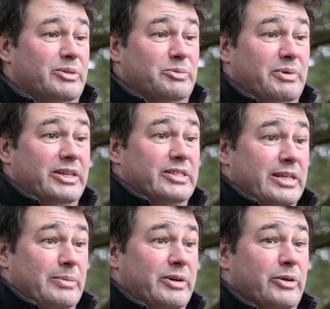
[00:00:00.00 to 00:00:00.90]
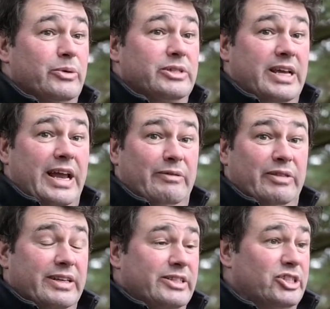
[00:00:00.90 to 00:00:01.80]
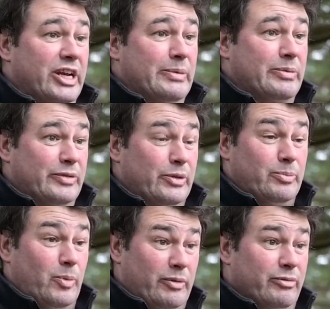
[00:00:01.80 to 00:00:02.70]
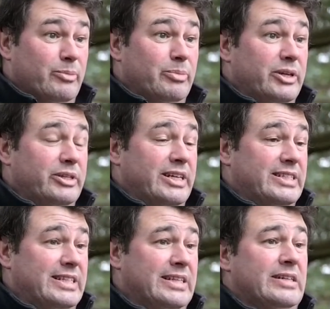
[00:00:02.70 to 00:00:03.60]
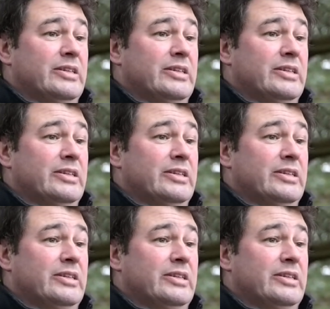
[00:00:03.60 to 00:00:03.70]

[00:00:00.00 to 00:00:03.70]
to spring and summer in order to get everything in shape for one, for the bird nesting,